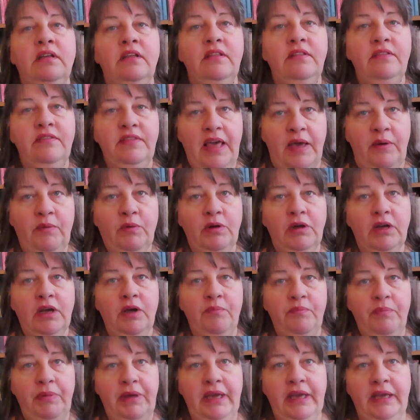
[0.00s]
they will
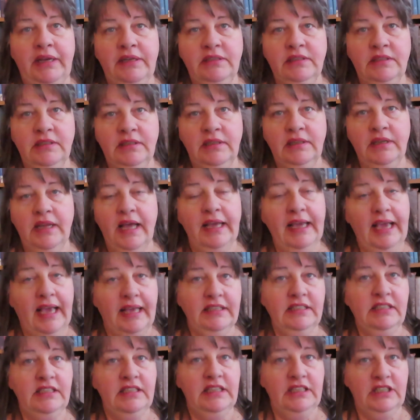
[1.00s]
compete
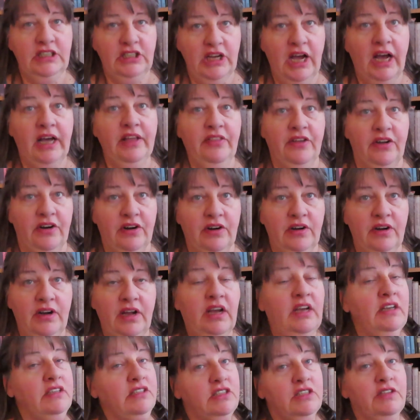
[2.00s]
against each other.
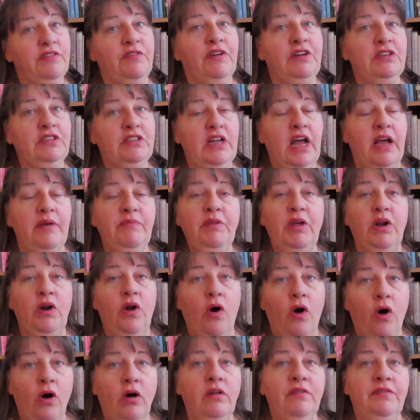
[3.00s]
So the first time that
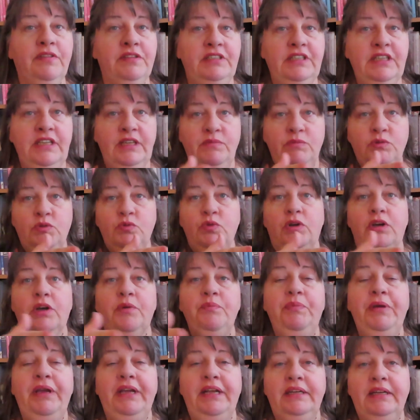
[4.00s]
all the teams will
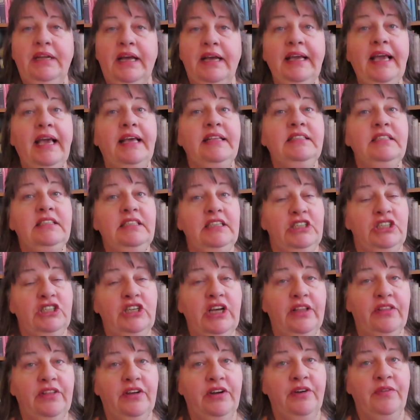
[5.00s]
compete against each
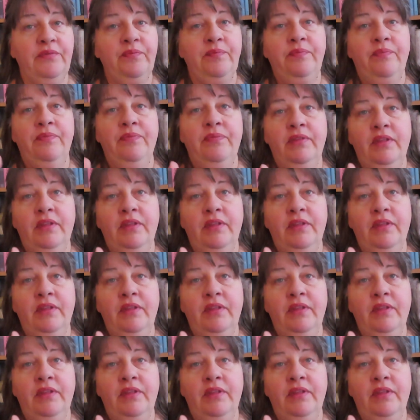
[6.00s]
other.